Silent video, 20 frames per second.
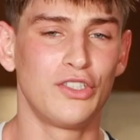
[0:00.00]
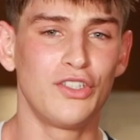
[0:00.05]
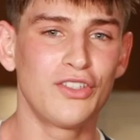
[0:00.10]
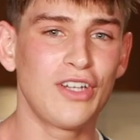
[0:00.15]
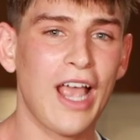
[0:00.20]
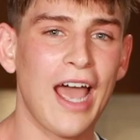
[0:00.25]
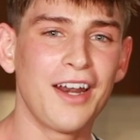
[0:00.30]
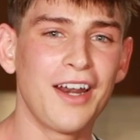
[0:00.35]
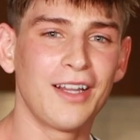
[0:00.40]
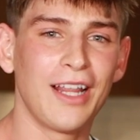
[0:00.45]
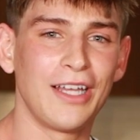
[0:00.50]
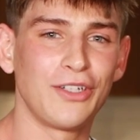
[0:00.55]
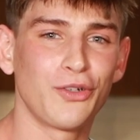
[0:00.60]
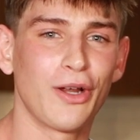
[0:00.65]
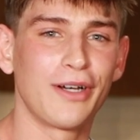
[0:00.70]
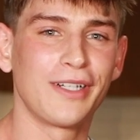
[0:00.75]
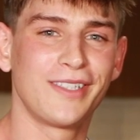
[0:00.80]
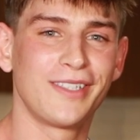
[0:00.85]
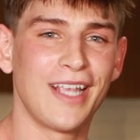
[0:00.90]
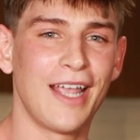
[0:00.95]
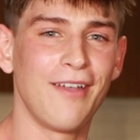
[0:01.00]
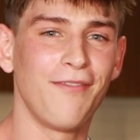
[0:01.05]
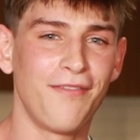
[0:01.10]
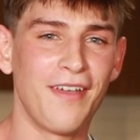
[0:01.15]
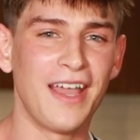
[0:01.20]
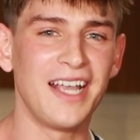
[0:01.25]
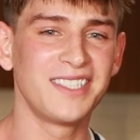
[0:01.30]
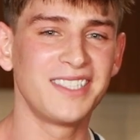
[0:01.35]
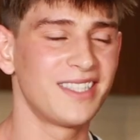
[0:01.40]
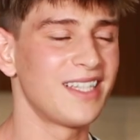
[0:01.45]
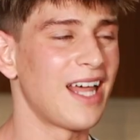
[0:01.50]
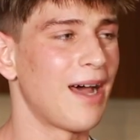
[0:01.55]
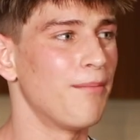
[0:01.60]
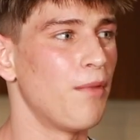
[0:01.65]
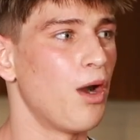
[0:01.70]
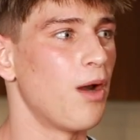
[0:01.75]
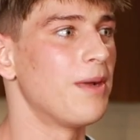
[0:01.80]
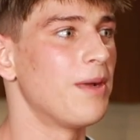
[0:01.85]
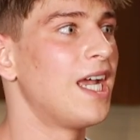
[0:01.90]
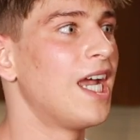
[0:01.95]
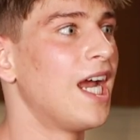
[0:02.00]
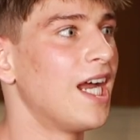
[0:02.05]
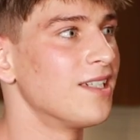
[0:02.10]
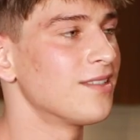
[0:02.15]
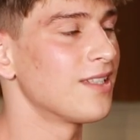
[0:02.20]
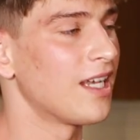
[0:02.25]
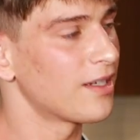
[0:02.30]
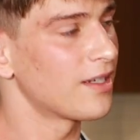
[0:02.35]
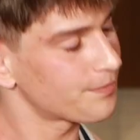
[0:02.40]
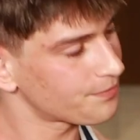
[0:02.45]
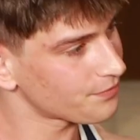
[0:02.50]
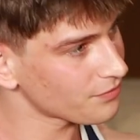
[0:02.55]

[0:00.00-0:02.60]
just kind of like trying to save face in that moment. I was like,